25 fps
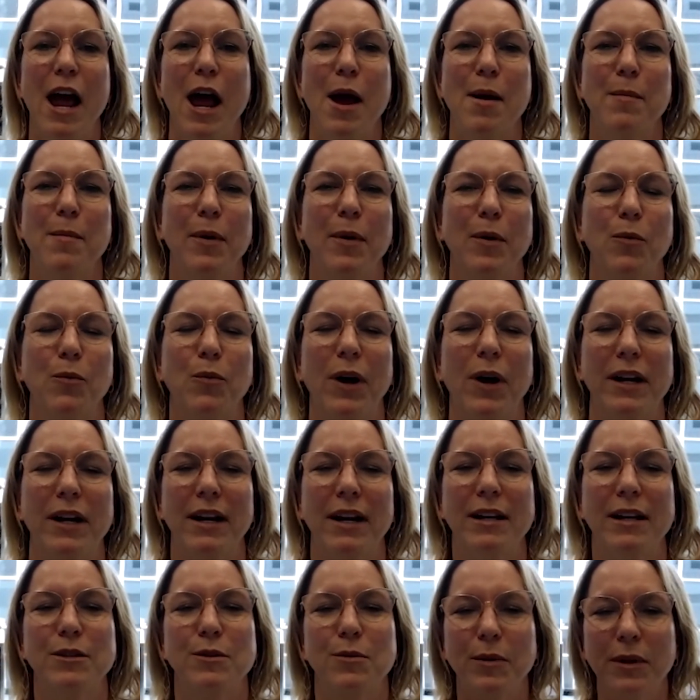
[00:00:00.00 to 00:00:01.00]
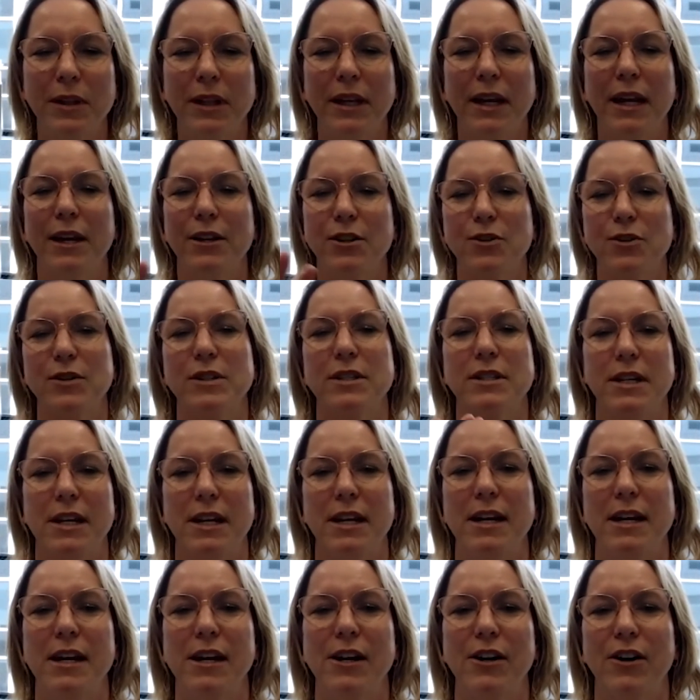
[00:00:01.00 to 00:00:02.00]
But what is really interesting
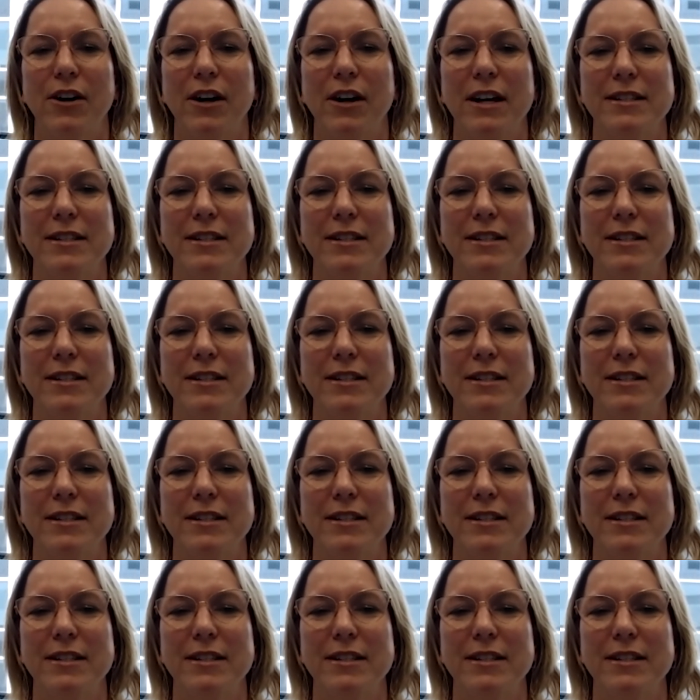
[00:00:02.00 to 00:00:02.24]
here is